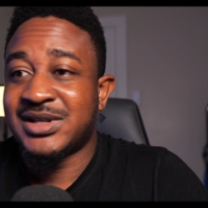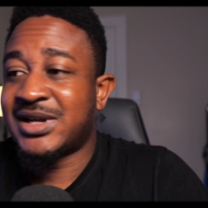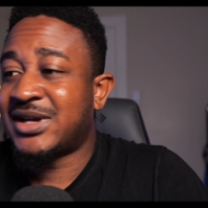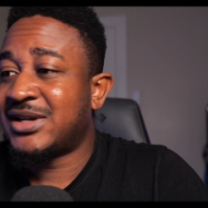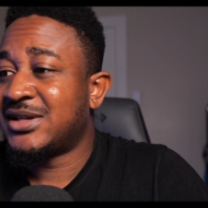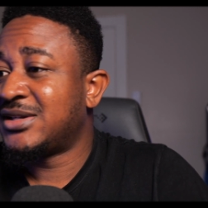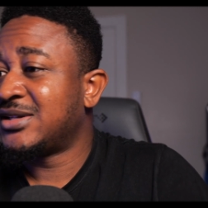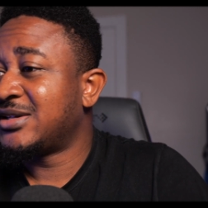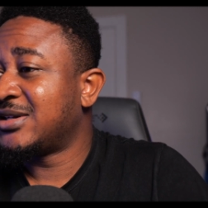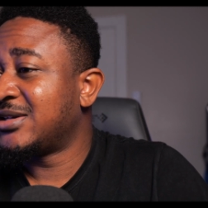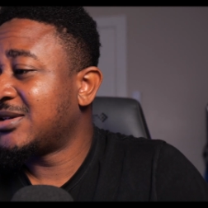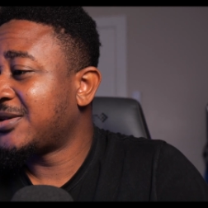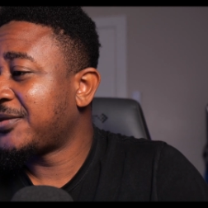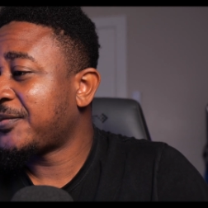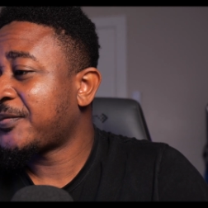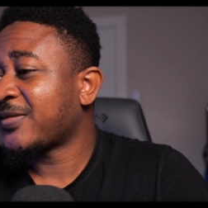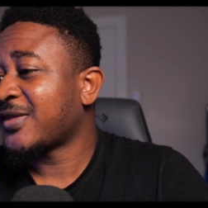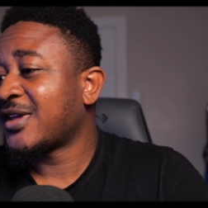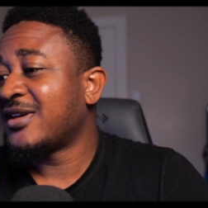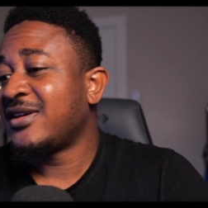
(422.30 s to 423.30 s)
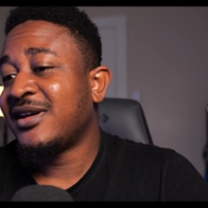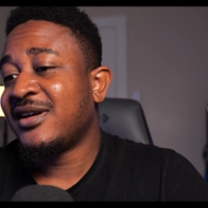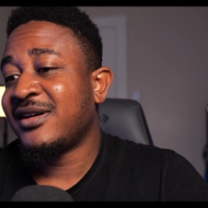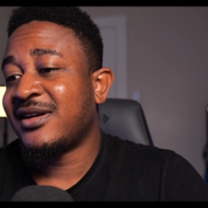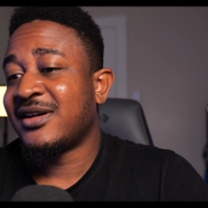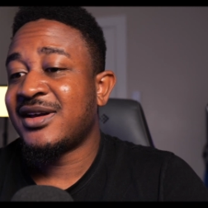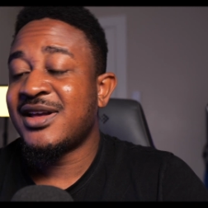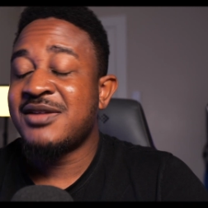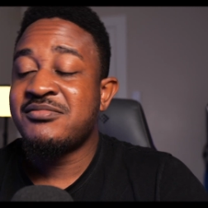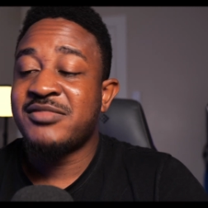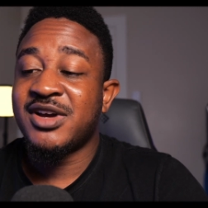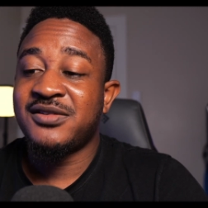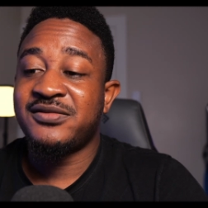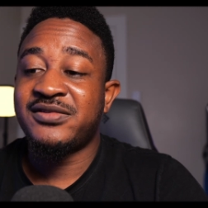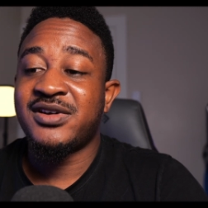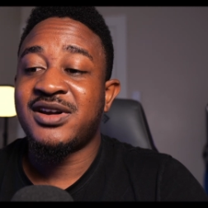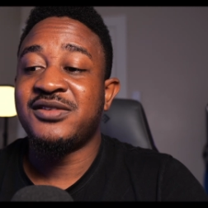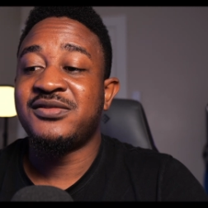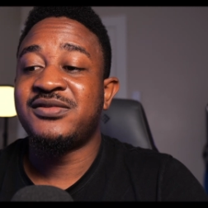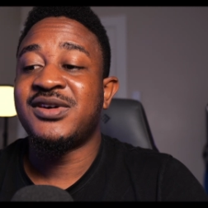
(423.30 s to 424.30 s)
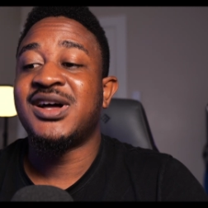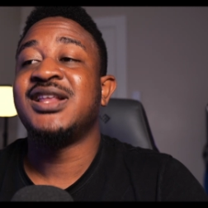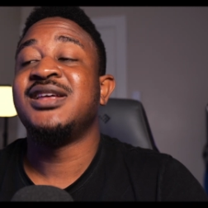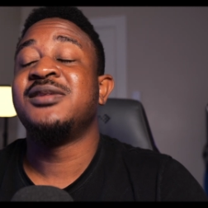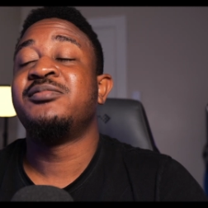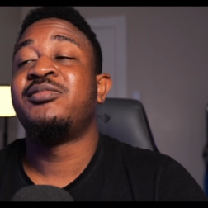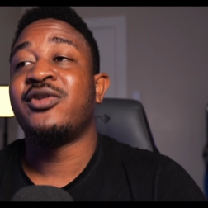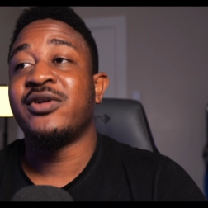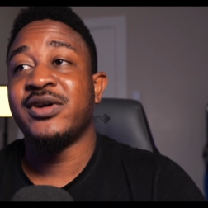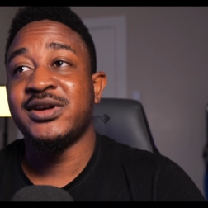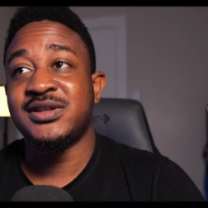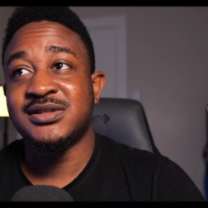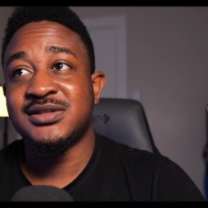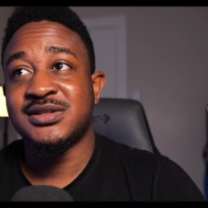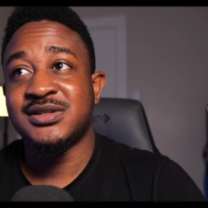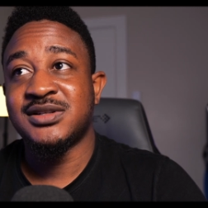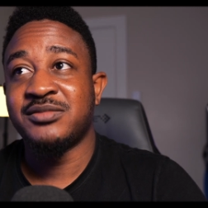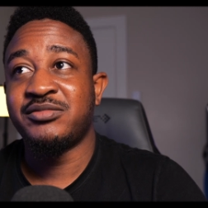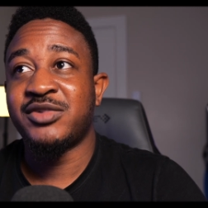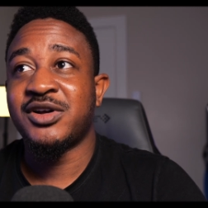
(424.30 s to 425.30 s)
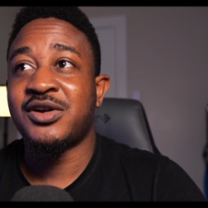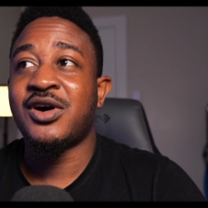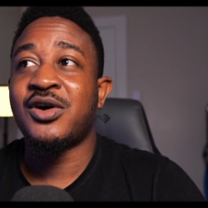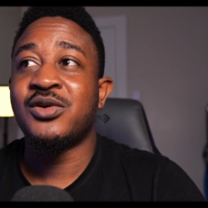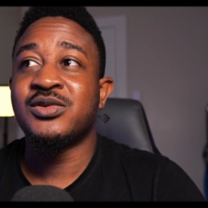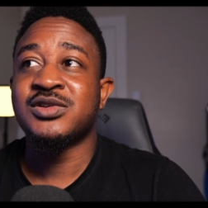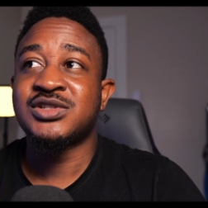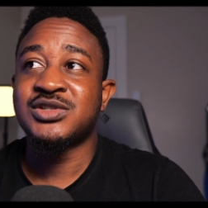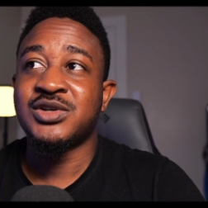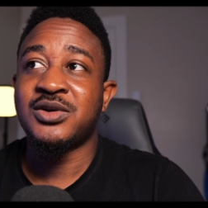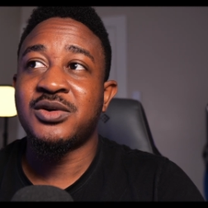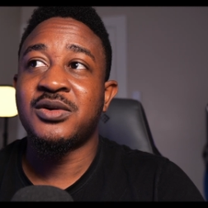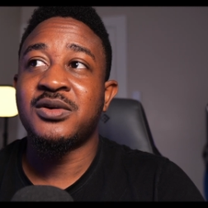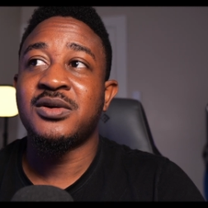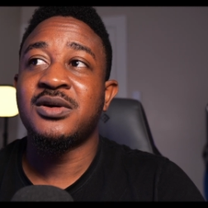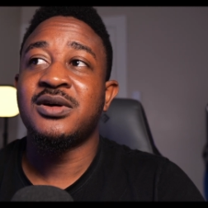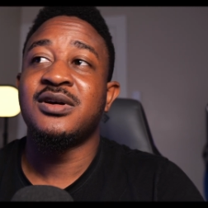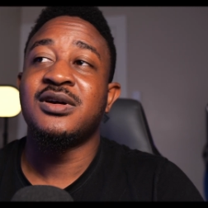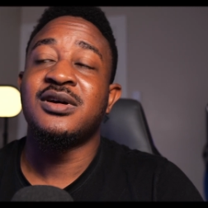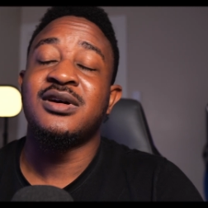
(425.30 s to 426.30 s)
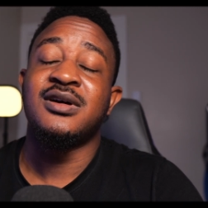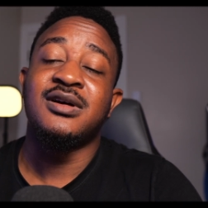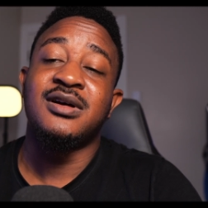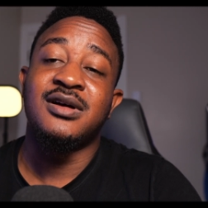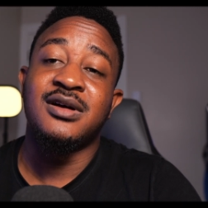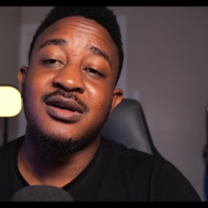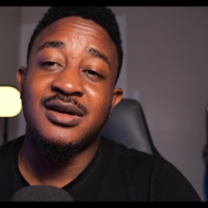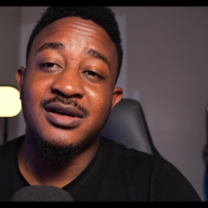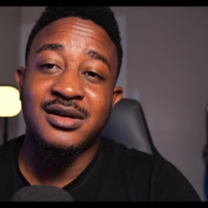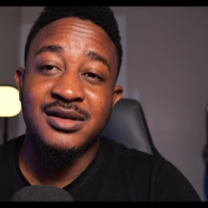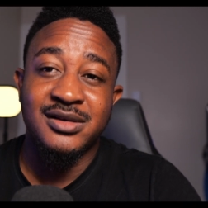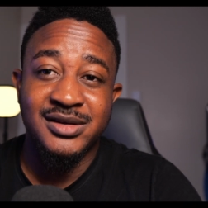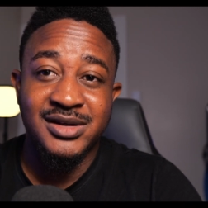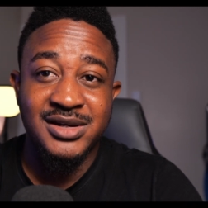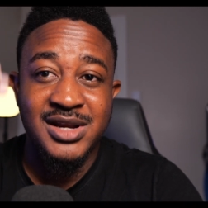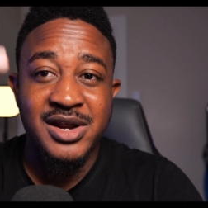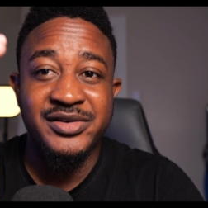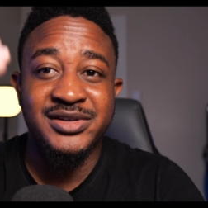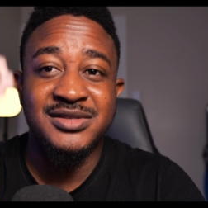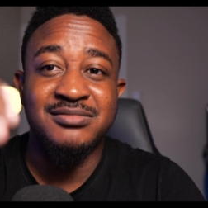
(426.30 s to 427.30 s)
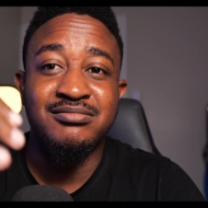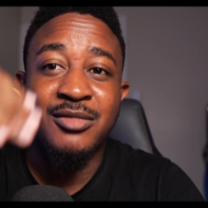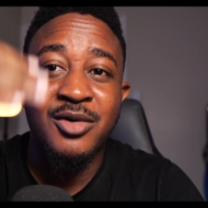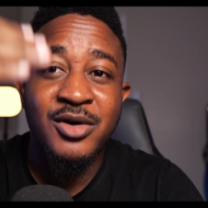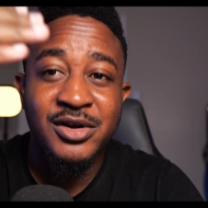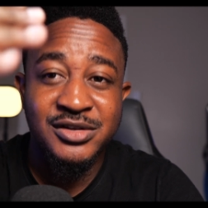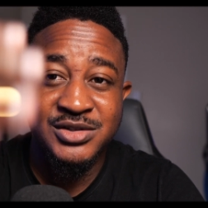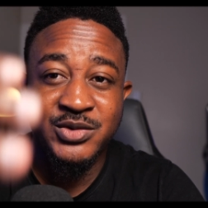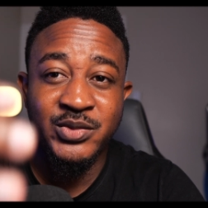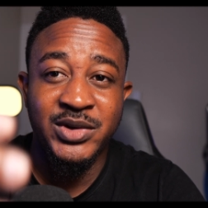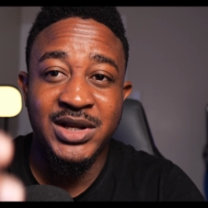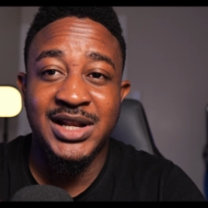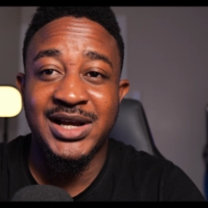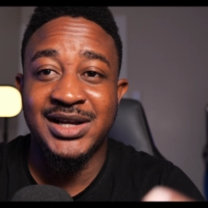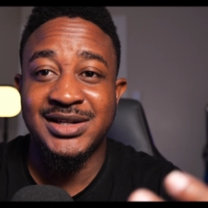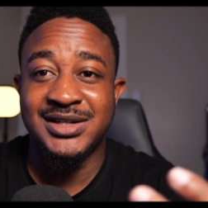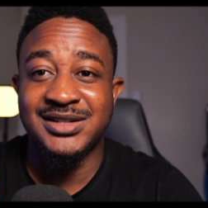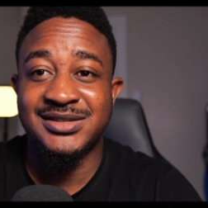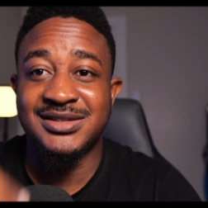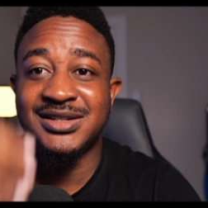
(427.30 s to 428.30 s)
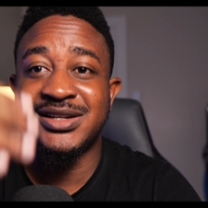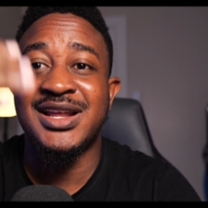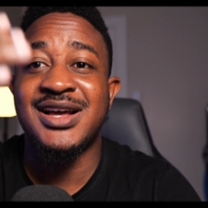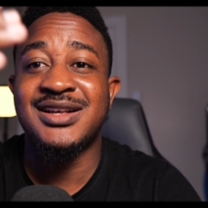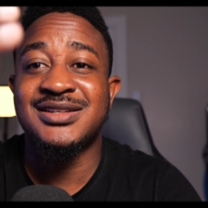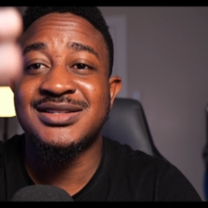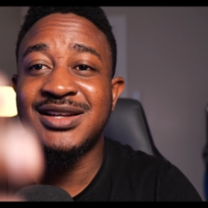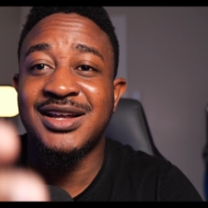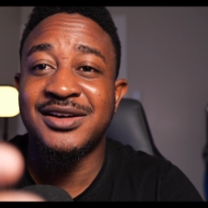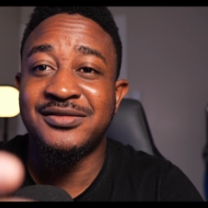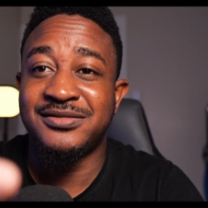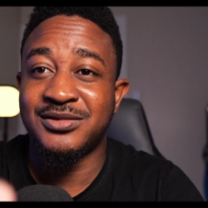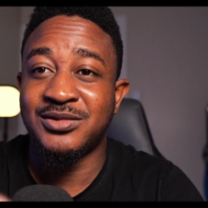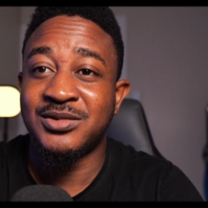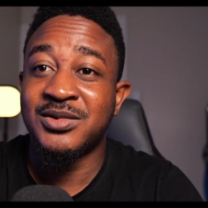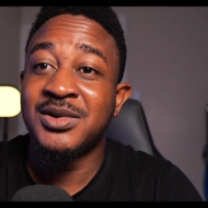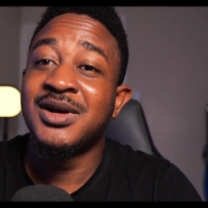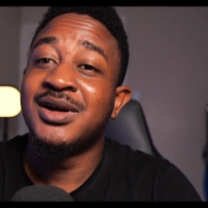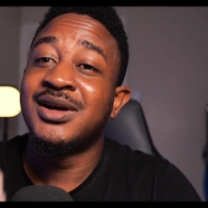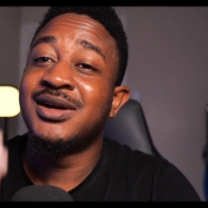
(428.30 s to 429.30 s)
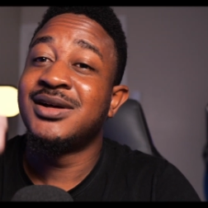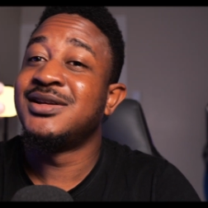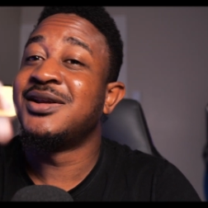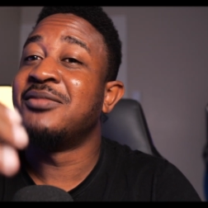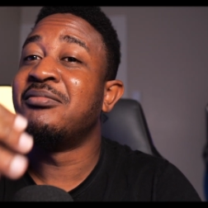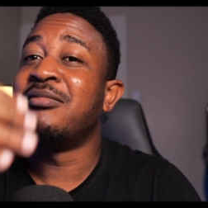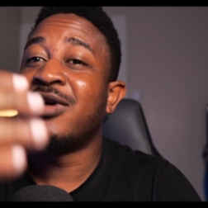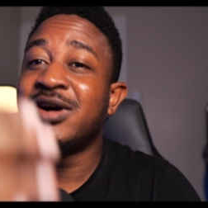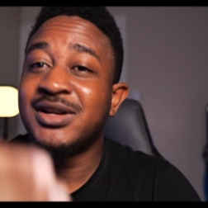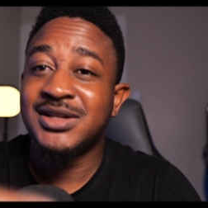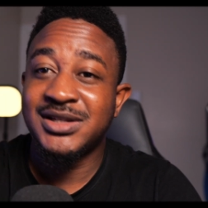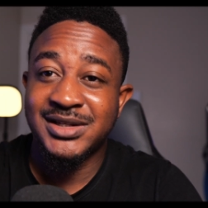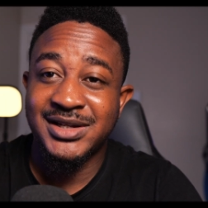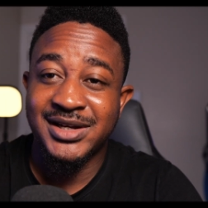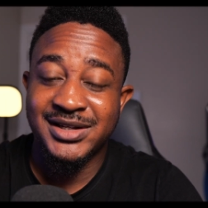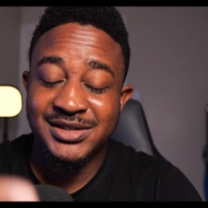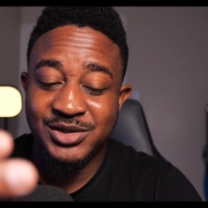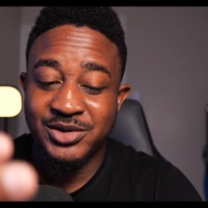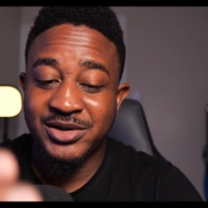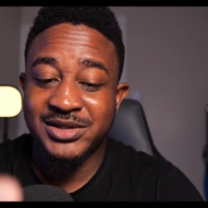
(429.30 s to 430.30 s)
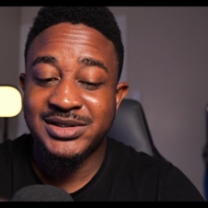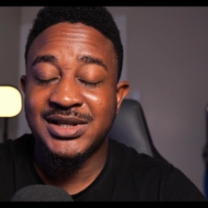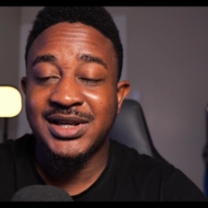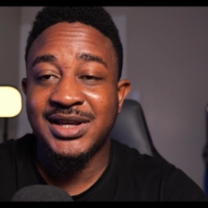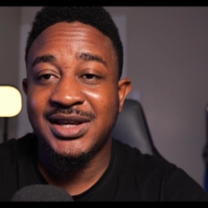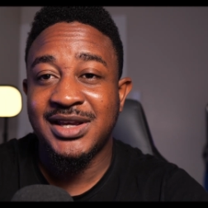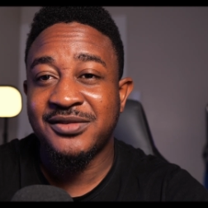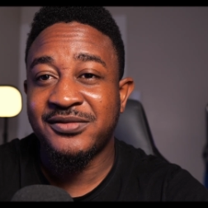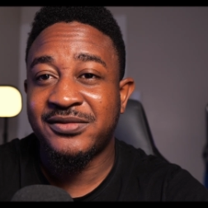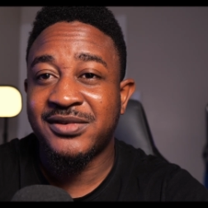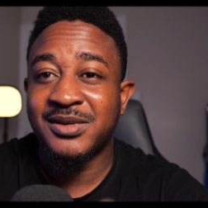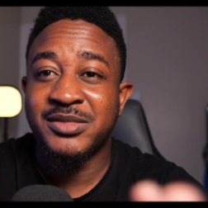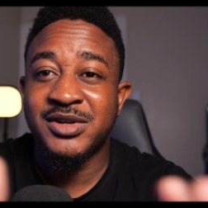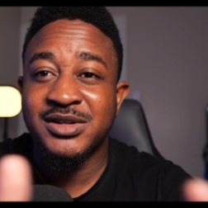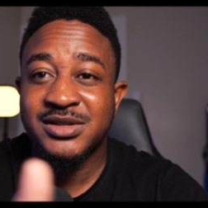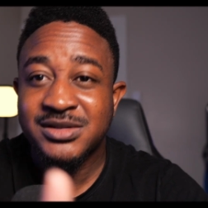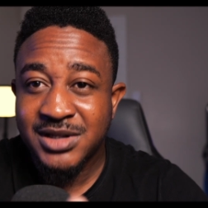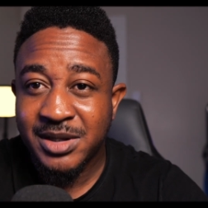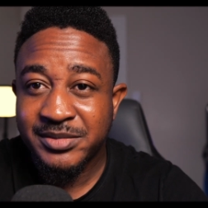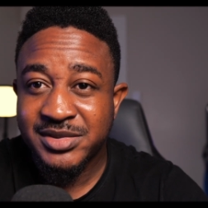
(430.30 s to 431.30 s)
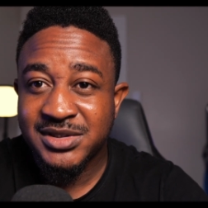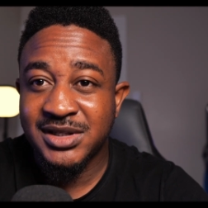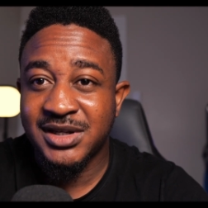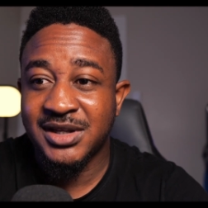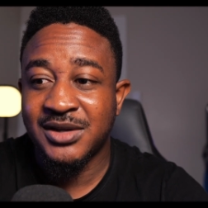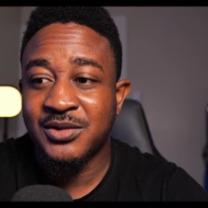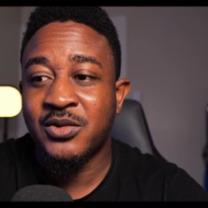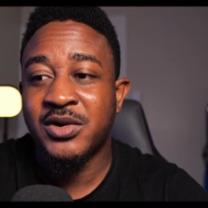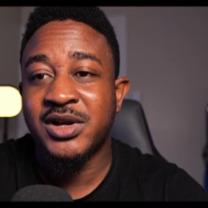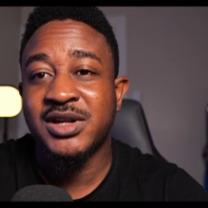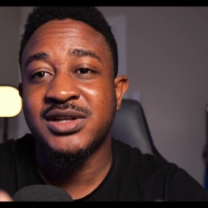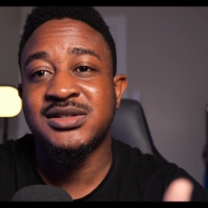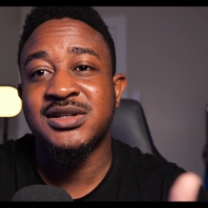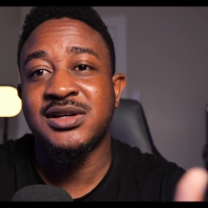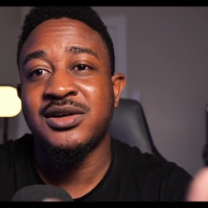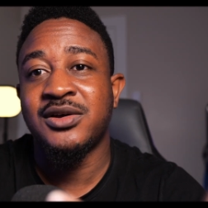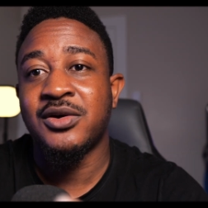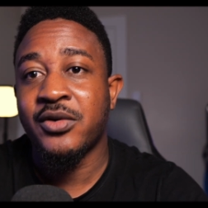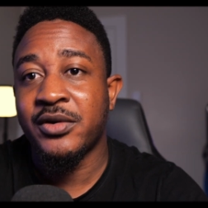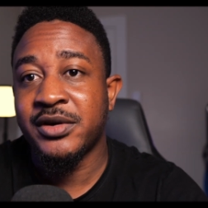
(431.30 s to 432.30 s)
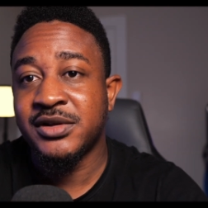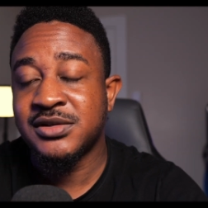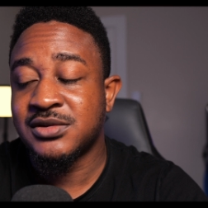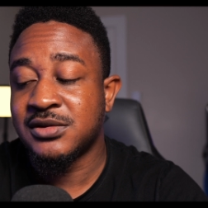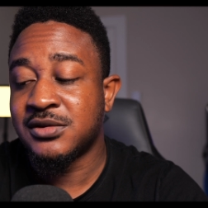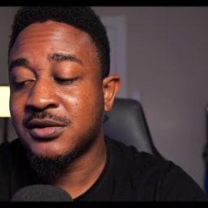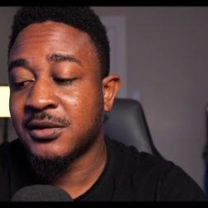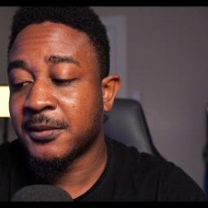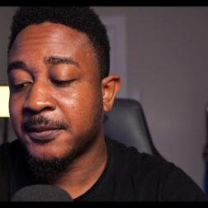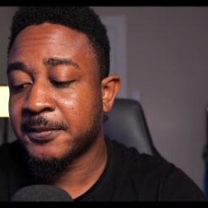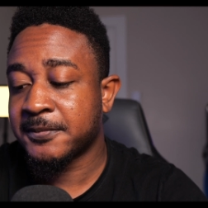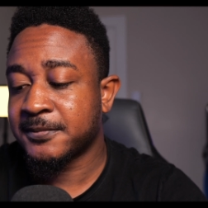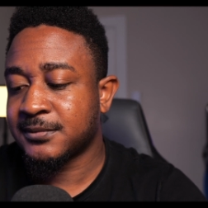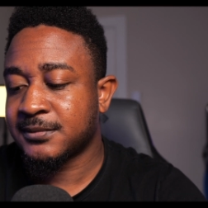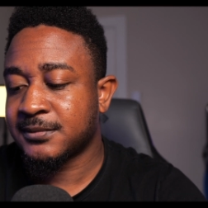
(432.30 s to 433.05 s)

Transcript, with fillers: Um, yeah, he made very valid points, but also there is more to it. Like there's the next level. The money that you're taking from the subsidy, what is it going to do?